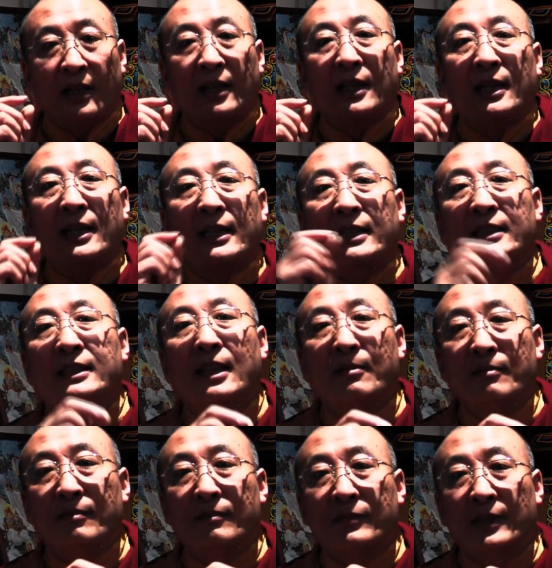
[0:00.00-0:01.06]

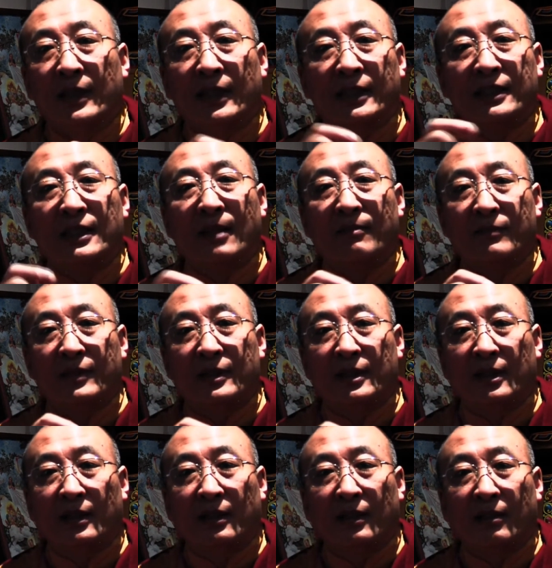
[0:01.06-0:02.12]
exams
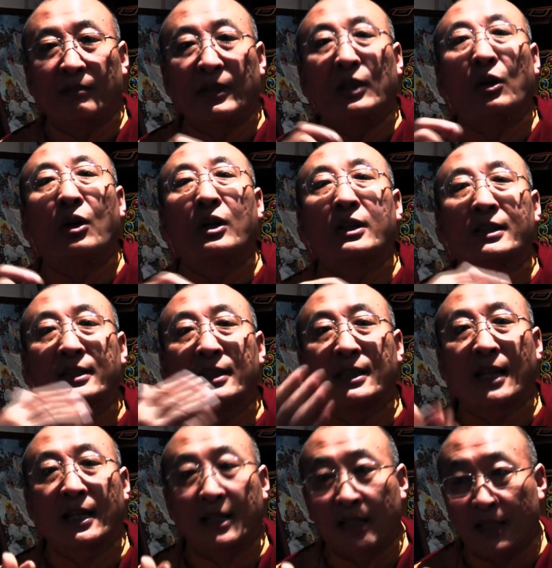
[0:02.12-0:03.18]
without
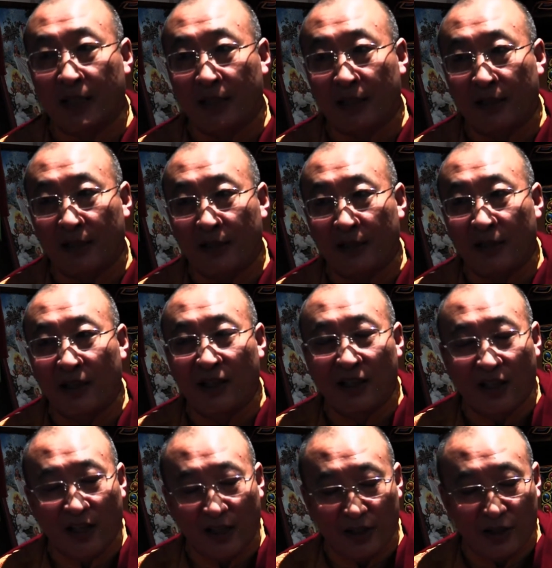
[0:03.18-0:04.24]
study,
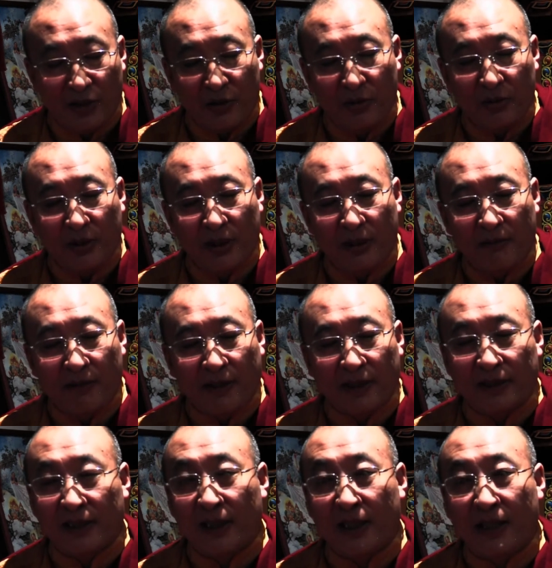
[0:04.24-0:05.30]
and 2-3
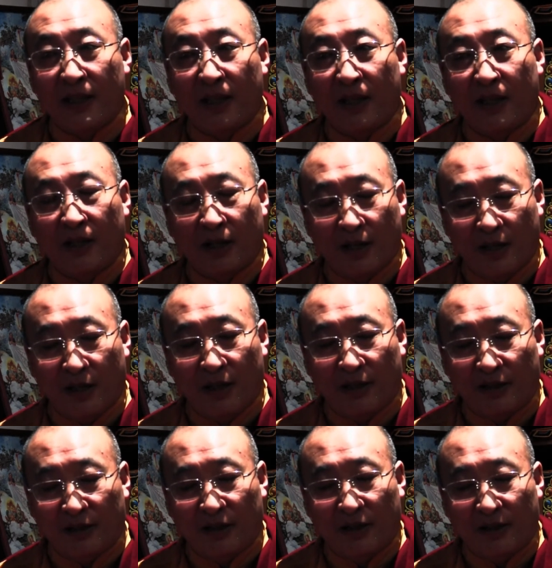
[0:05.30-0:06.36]
weeks he
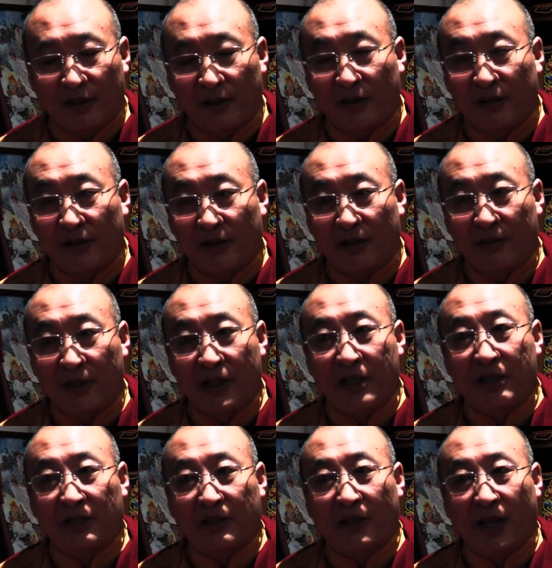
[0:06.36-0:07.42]
read
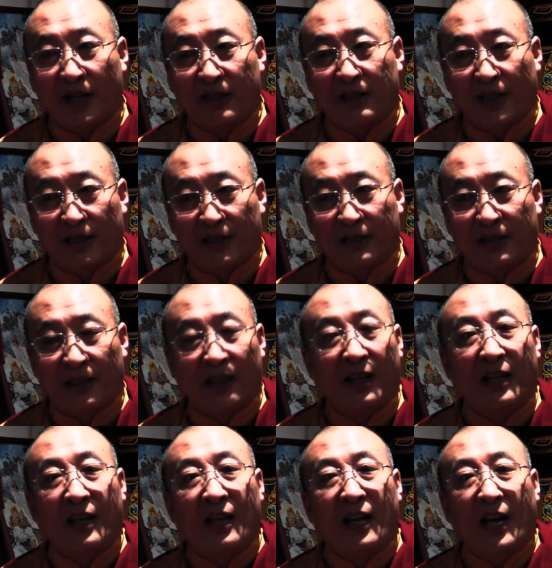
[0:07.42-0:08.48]
the answers,
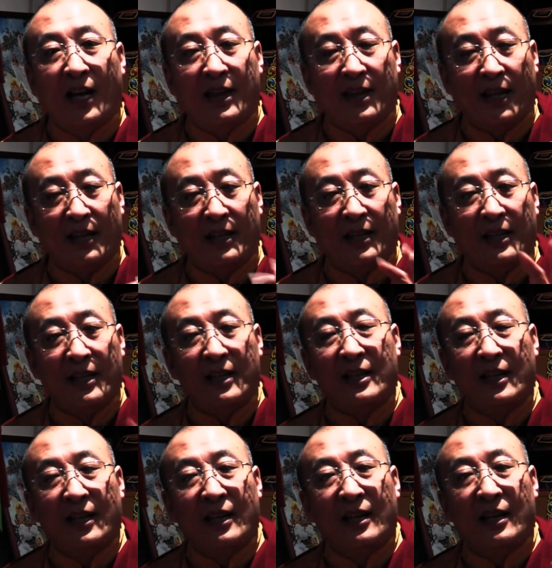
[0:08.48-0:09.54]
and then he
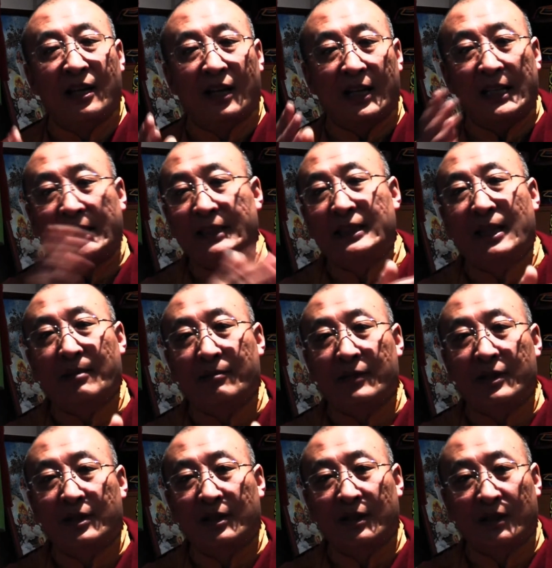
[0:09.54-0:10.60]
exempt,